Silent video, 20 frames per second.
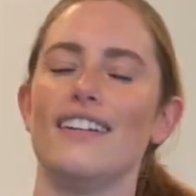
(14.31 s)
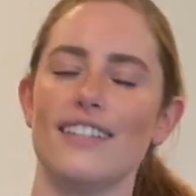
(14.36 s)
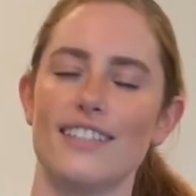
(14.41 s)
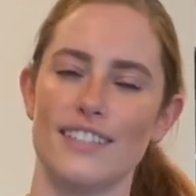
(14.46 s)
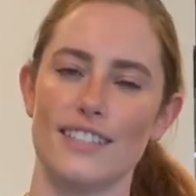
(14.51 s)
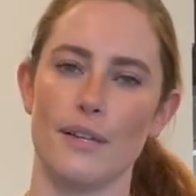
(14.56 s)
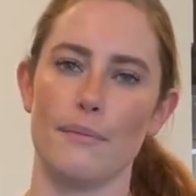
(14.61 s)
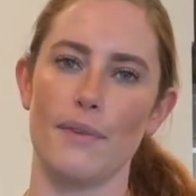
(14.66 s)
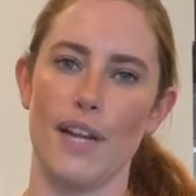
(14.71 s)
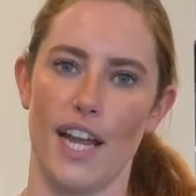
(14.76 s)

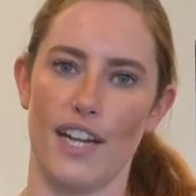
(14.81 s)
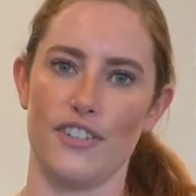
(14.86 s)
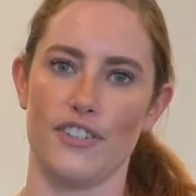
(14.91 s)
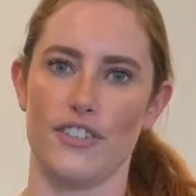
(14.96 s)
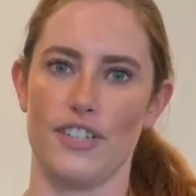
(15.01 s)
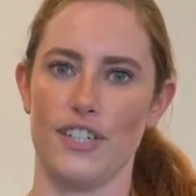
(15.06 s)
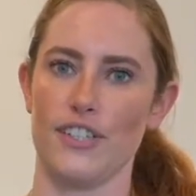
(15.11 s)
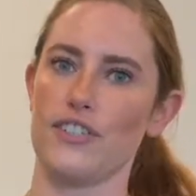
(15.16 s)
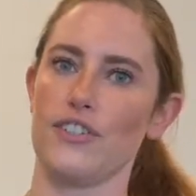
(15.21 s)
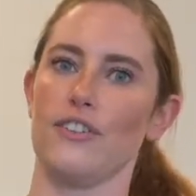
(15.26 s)
some
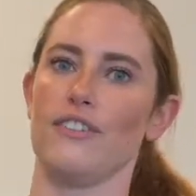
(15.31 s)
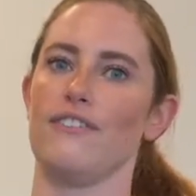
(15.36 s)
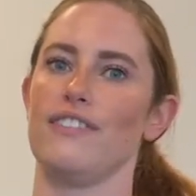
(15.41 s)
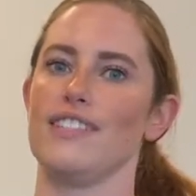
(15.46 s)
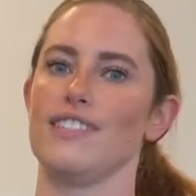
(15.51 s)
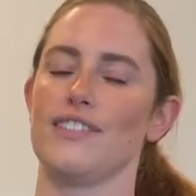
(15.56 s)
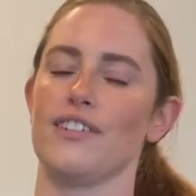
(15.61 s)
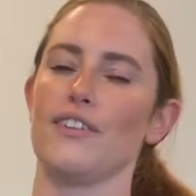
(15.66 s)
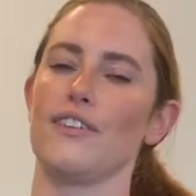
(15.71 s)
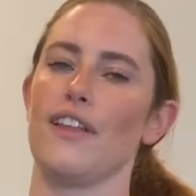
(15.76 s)
non-traditional
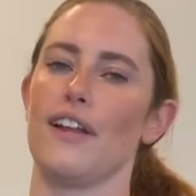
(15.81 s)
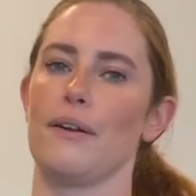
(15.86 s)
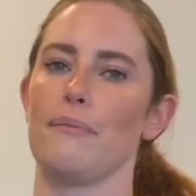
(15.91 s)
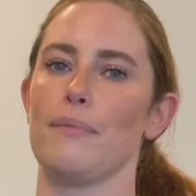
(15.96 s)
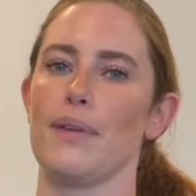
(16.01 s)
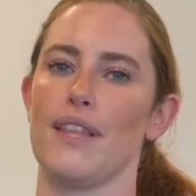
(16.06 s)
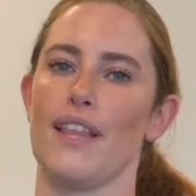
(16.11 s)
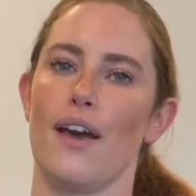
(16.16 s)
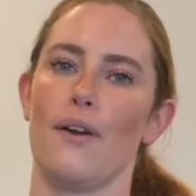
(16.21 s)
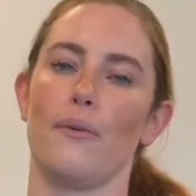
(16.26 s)
physical
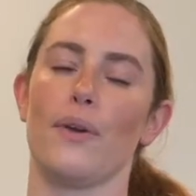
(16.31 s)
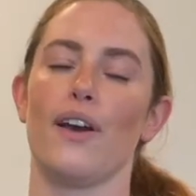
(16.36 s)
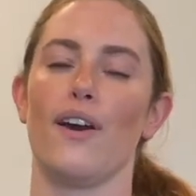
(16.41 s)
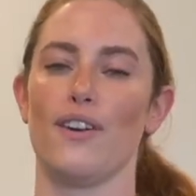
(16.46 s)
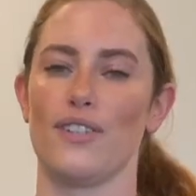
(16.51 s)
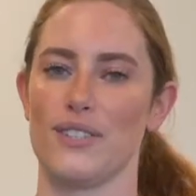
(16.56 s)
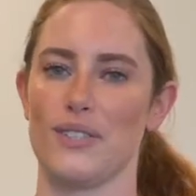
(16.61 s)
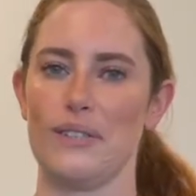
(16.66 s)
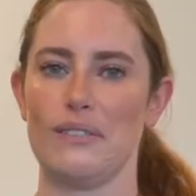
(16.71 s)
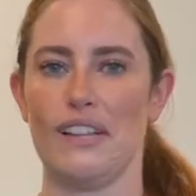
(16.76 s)
therapy that we
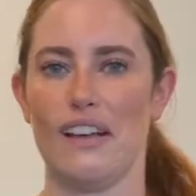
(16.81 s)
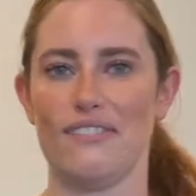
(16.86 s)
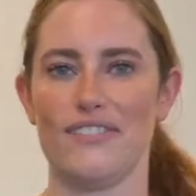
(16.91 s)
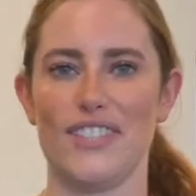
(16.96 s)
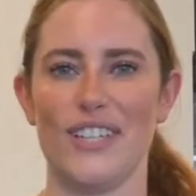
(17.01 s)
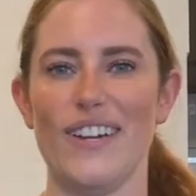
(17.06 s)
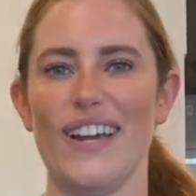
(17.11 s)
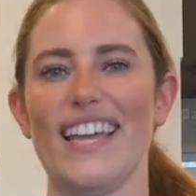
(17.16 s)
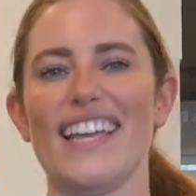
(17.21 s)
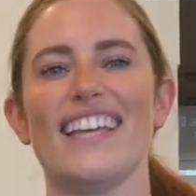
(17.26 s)
also love
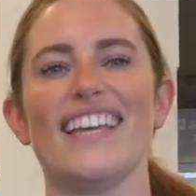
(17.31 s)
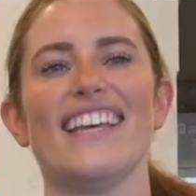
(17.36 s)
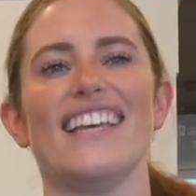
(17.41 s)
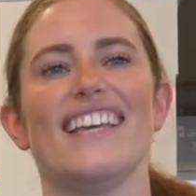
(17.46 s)
doing.